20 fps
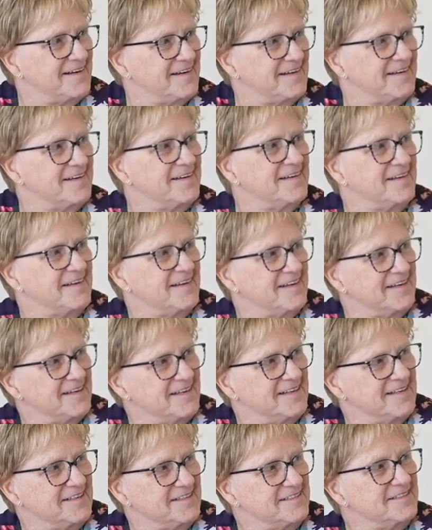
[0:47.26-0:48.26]

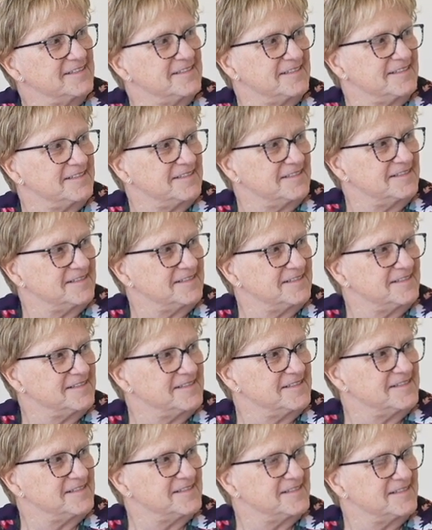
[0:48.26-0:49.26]

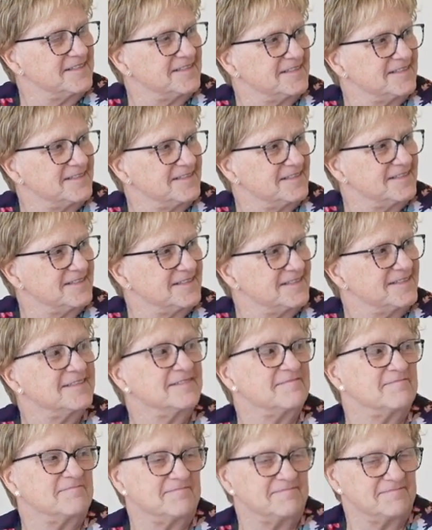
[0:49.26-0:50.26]

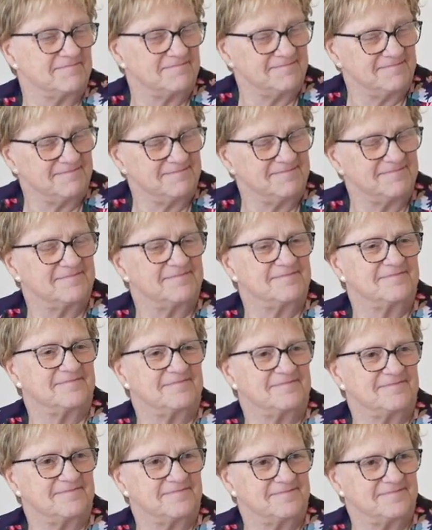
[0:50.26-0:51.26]

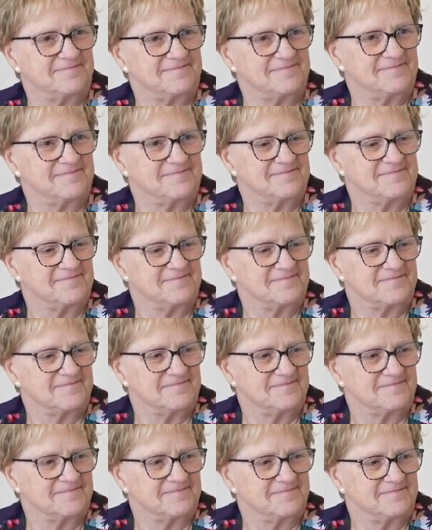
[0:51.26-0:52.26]

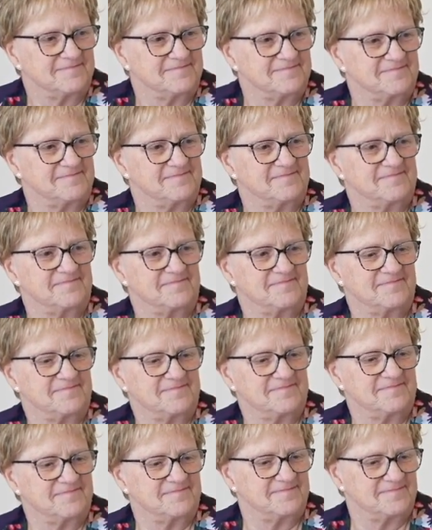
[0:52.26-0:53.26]

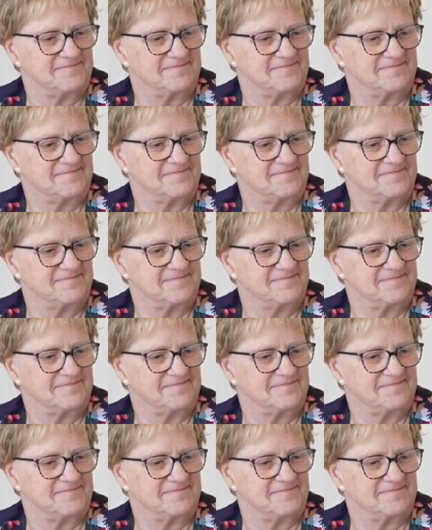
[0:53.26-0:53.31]
(silent)